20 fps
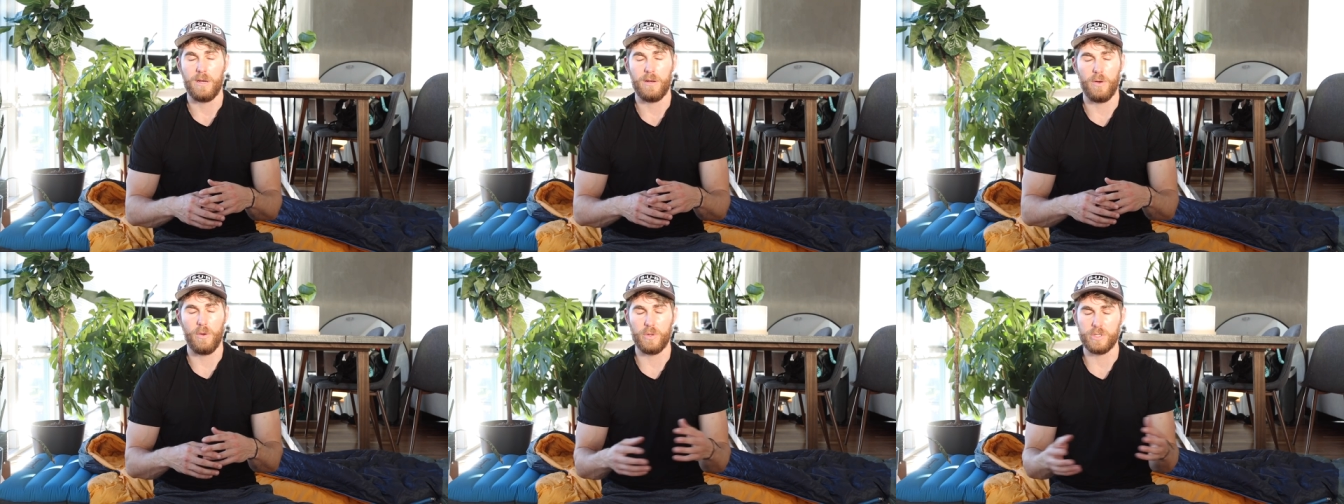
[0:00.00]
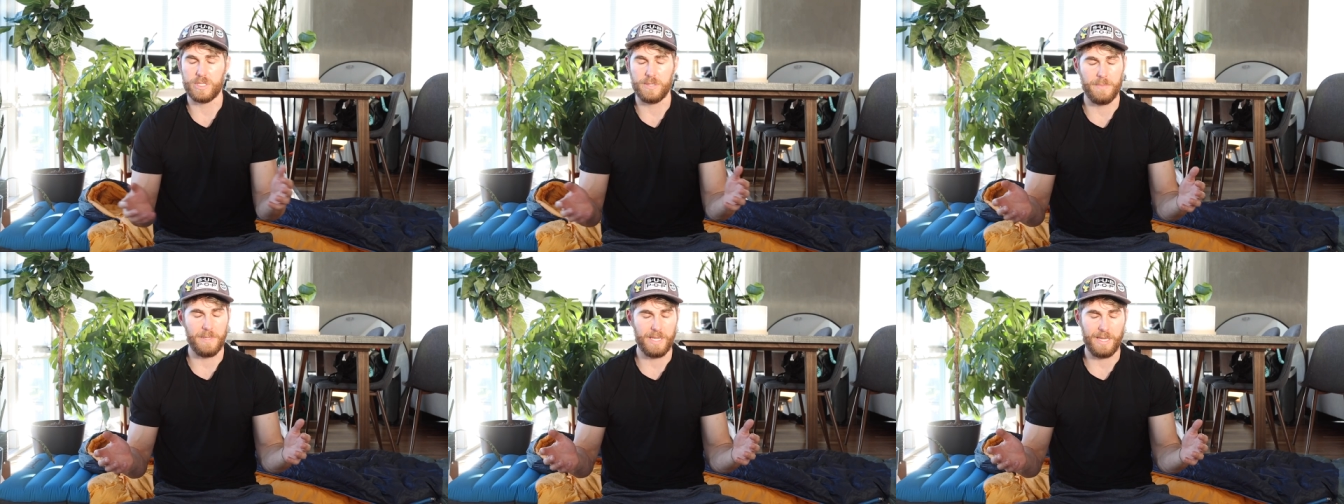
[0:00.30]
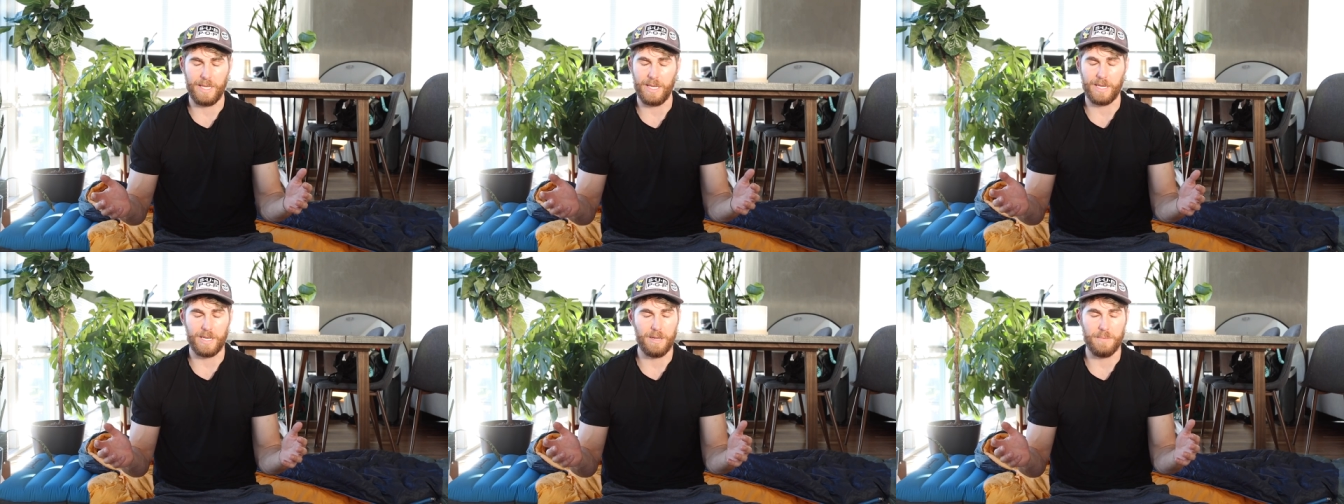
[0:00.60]

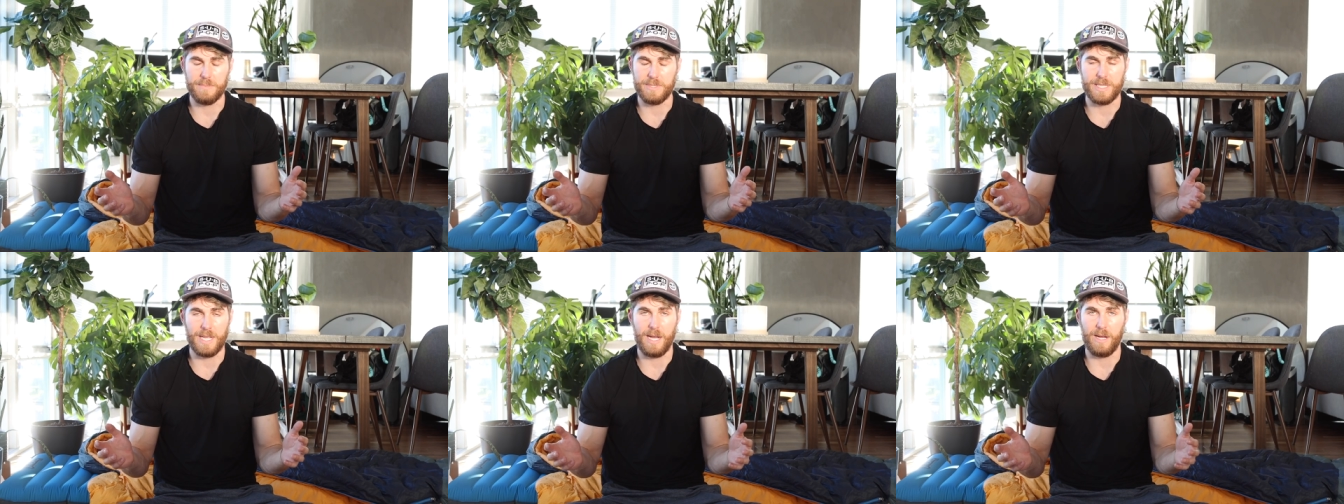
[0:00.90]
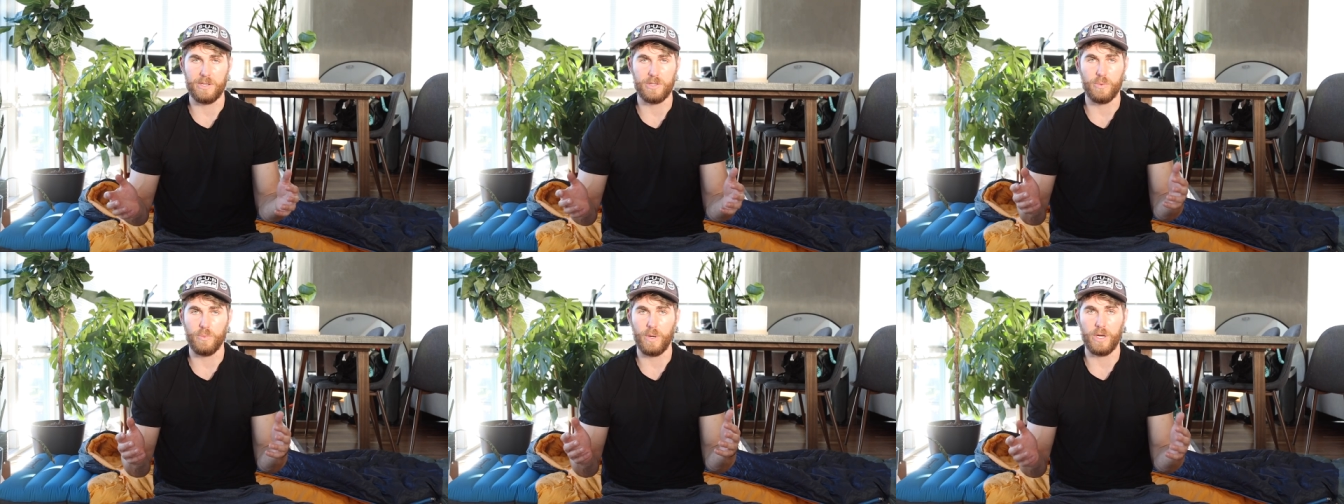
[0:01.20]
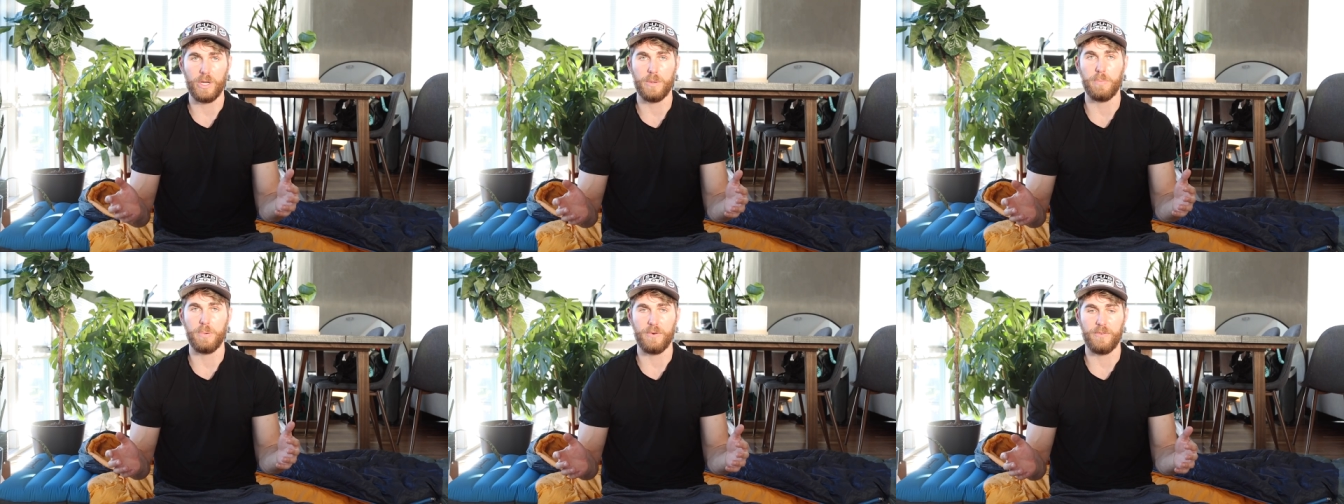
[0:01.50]
Ultimately, it comes down to
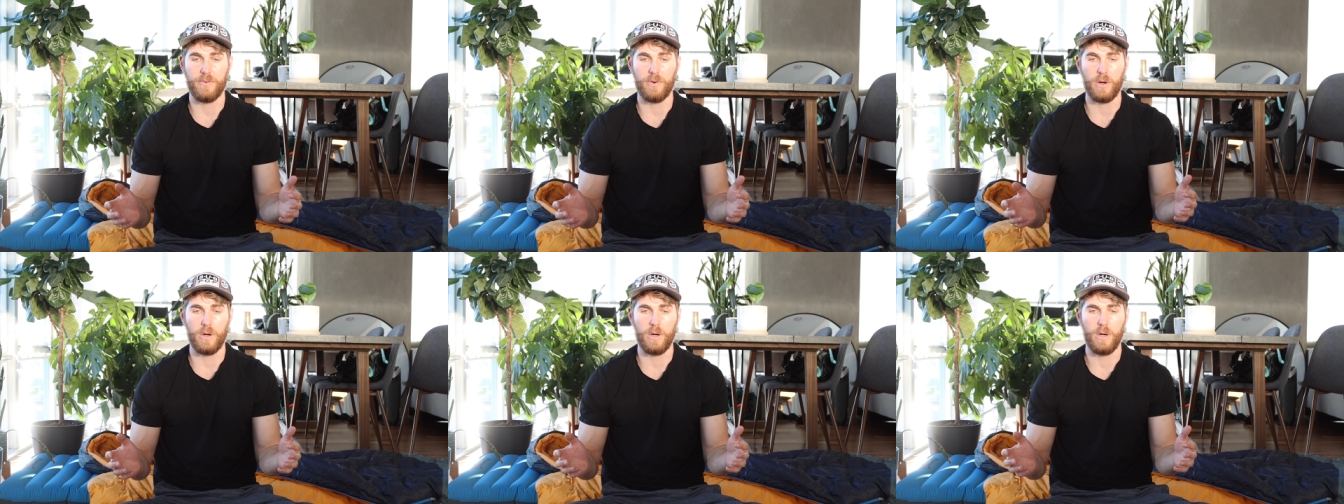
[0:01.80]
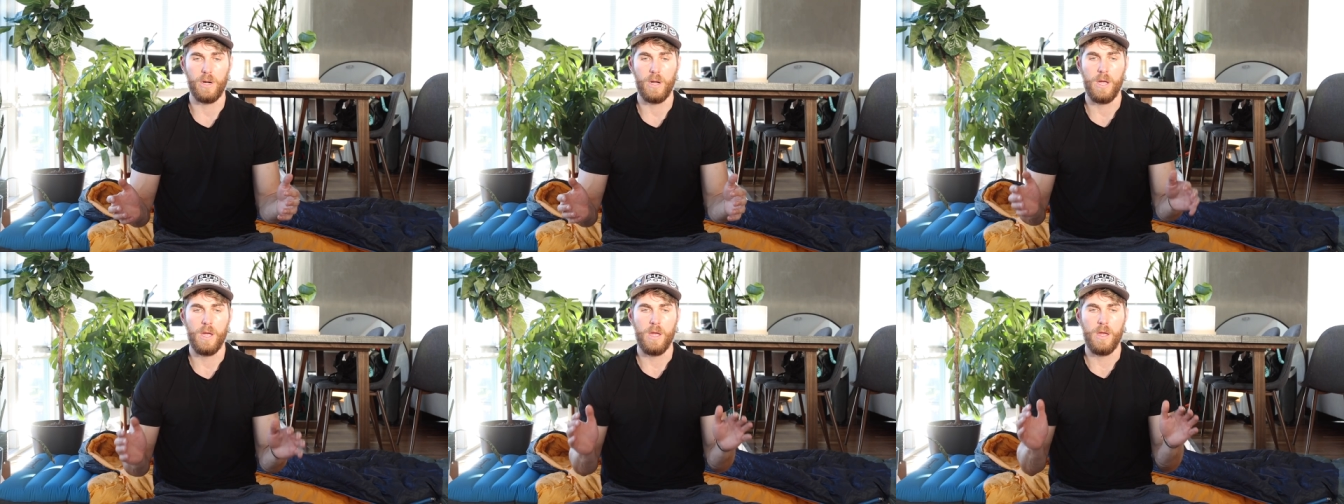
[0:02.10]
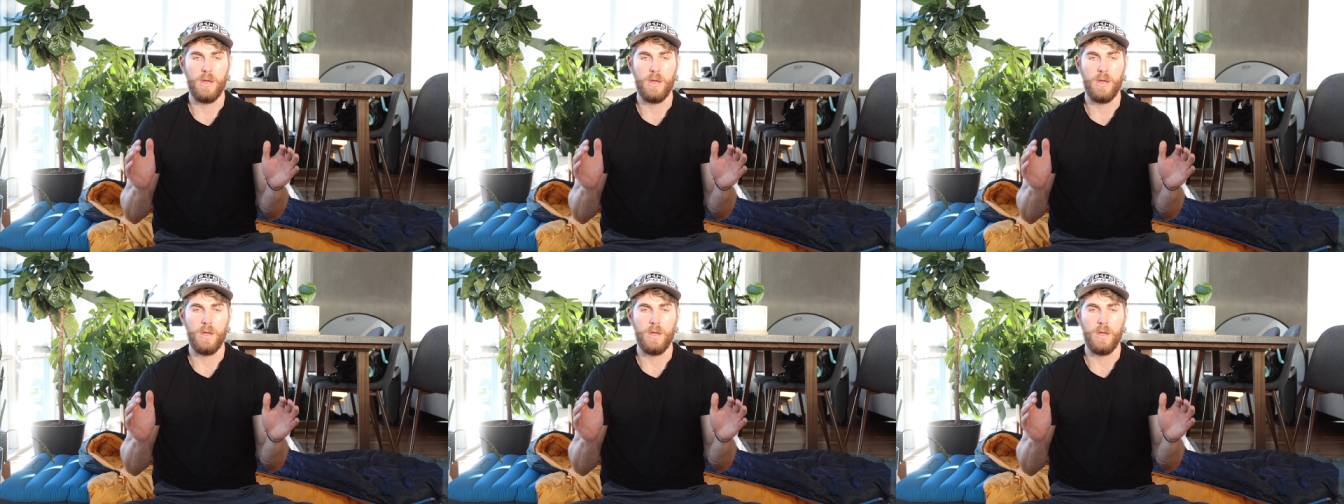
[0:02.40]
what you prefer,